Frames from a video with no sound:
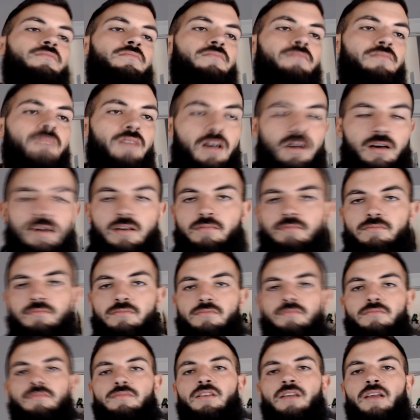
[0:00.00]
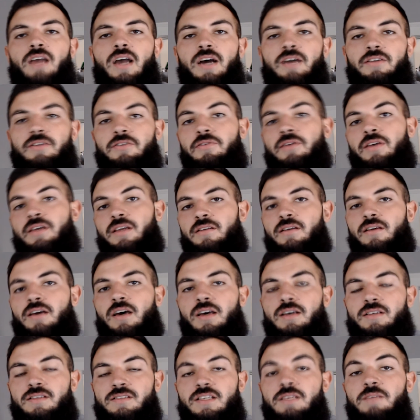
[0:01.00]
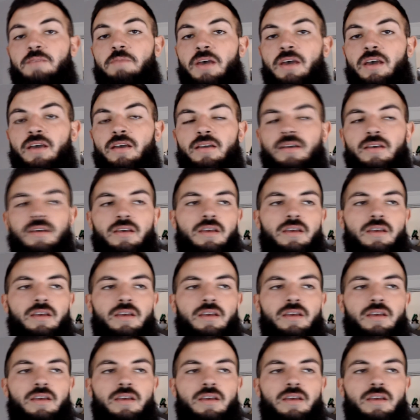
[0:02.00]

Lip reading: Ngannou, and Stipe.